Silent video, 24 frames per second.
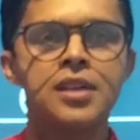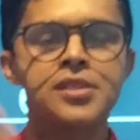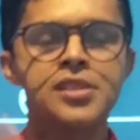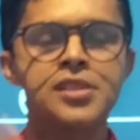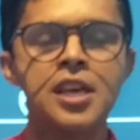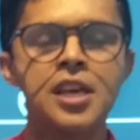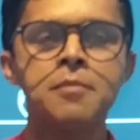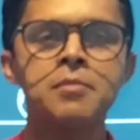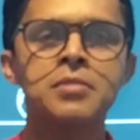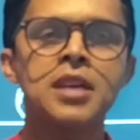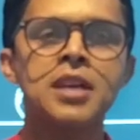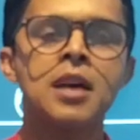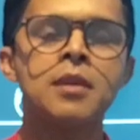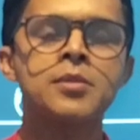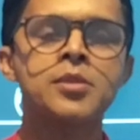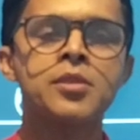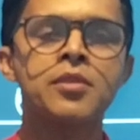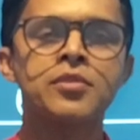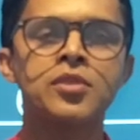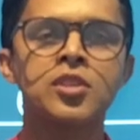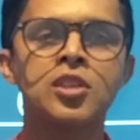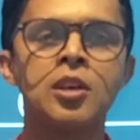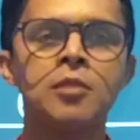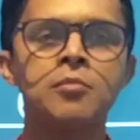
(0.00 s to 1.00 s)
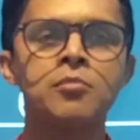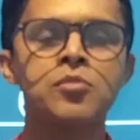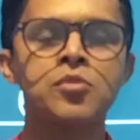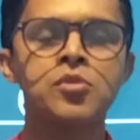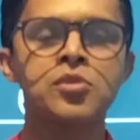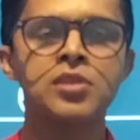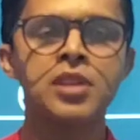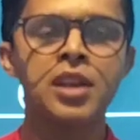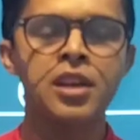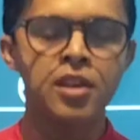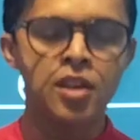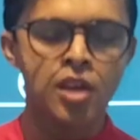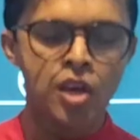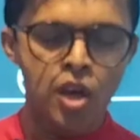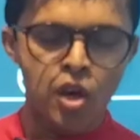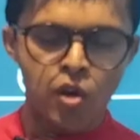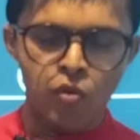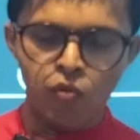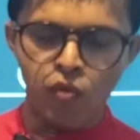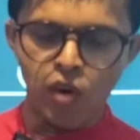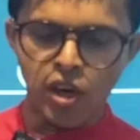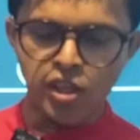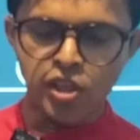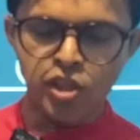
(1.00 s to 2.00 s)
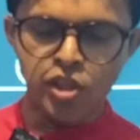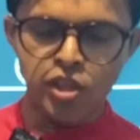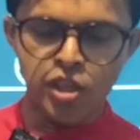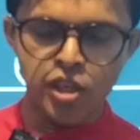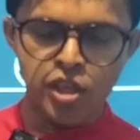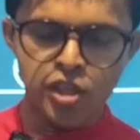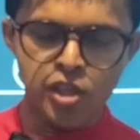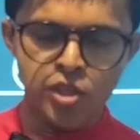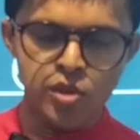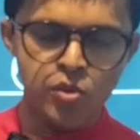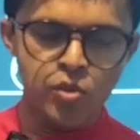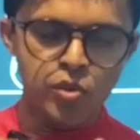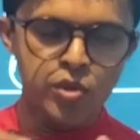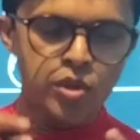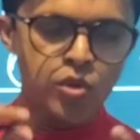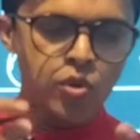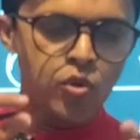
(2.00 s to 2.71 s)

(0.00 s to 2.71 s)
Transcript: same types of sums. Then what you need to do,